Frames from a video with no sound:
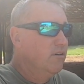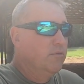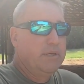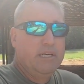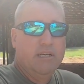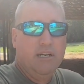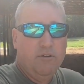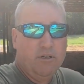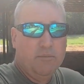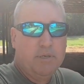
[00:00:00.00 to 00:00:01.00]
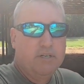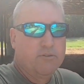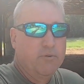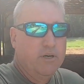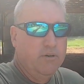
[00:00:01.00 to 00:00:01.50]
going to be unloading up here at
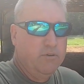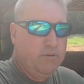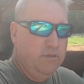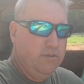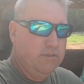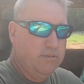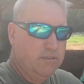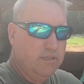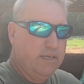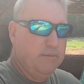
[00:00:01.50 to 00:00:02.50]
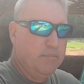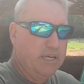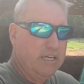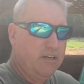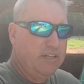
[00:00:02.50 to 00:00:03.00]
the road and
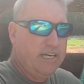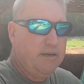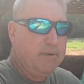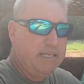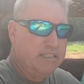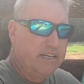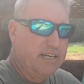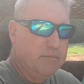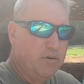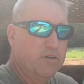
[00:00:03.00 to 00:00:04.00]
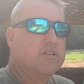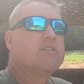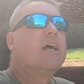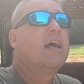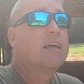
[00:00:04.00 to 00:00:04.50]
bringing all the hay back to the hay barn and
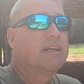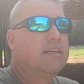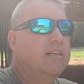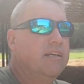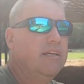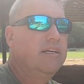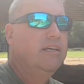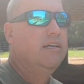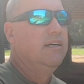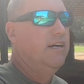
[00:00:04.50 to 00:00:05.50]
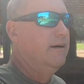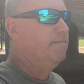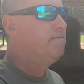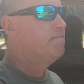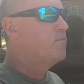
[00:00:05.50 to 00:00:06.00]
stacking it.
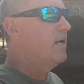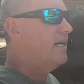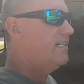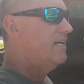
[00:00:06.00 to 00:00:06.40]
I got